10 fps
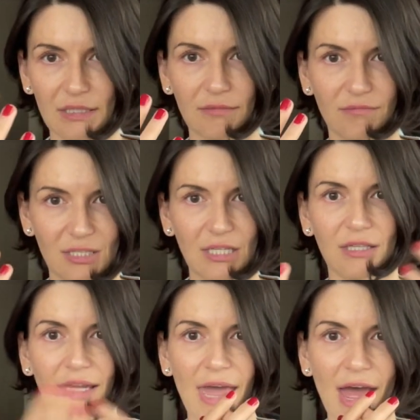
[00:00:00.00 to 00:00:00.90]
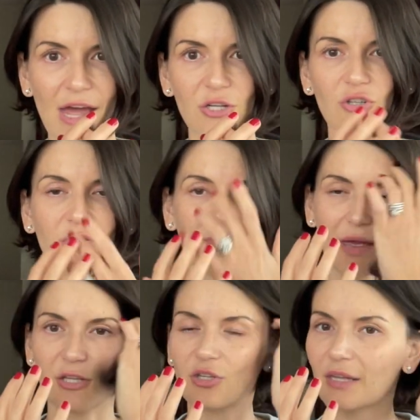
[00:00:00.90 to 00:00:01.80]
see the hash,
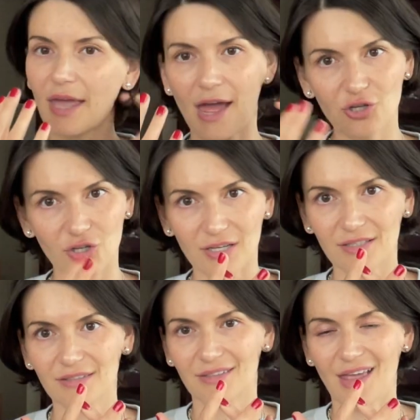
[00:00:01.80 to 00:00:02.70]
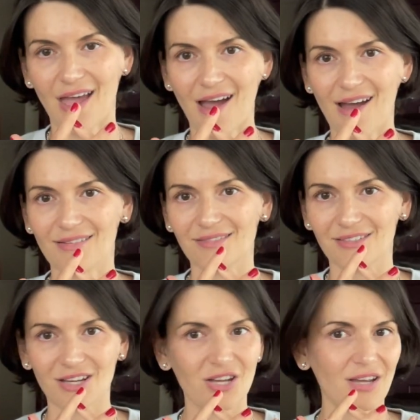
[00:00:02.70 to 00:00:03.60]
match the hashes, and
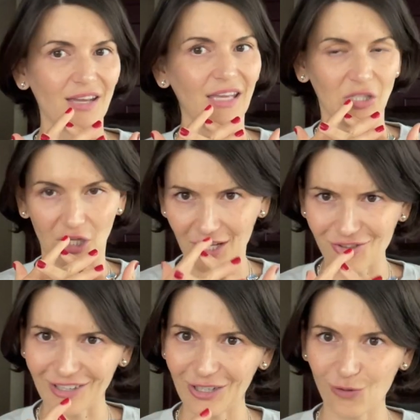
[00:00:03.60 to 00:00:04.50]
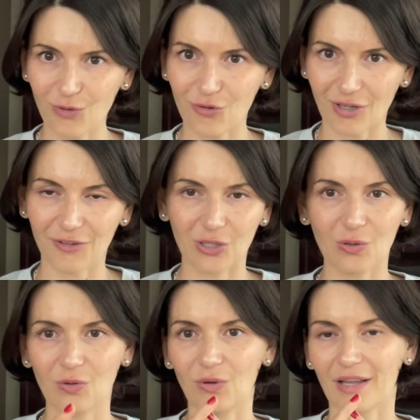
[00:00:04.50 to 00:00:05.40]
engage in a human
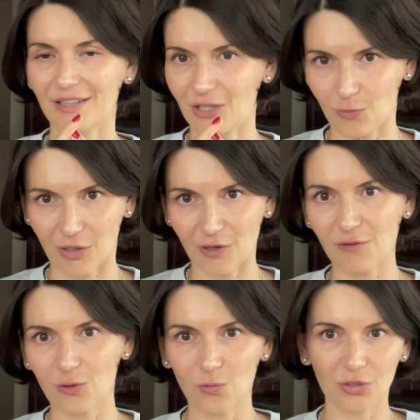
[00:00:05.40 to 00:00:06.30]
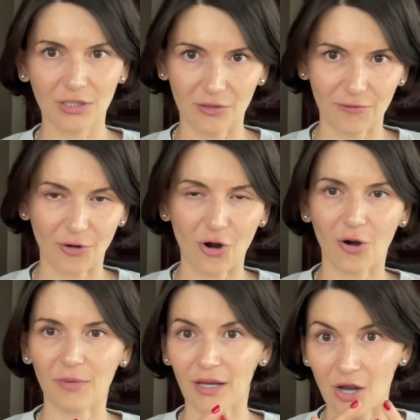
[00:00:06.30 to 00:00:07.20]
review, and human review would
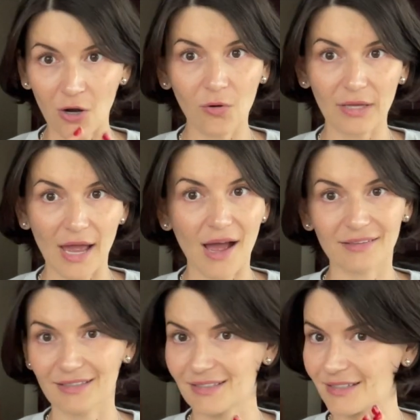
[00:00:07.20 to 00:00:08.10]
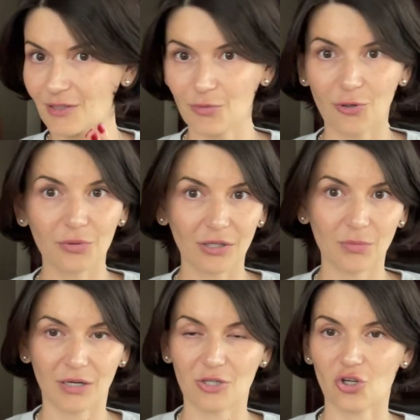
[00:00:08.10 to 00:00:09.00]
confirm, like, oh yeah, this is an appropriate
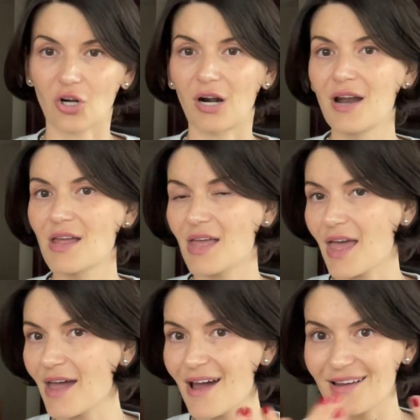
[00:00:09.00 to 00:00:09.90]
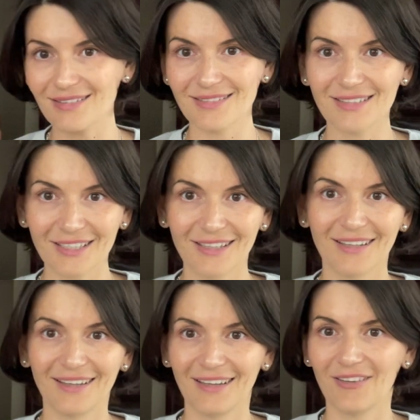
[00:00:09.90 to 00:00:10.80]
picture, and
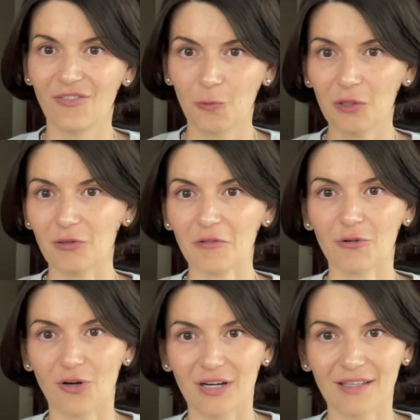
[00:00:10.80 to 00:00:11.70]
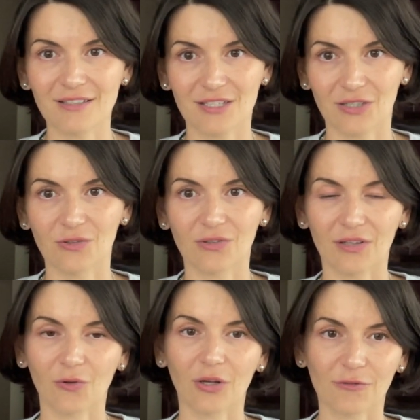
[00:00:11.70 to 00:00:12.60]
will refer it to the
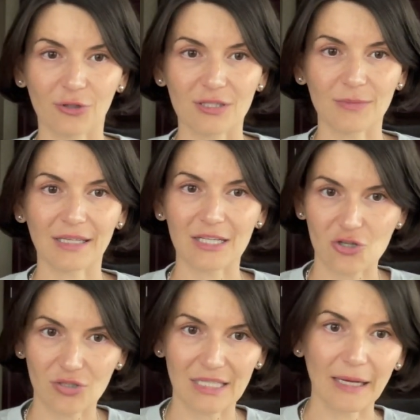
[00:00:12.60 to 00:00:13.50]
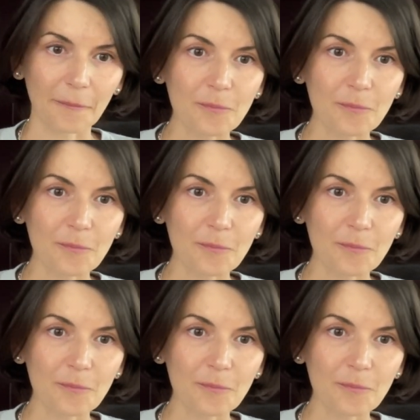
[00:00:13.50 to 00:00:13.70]
law enforcement agency.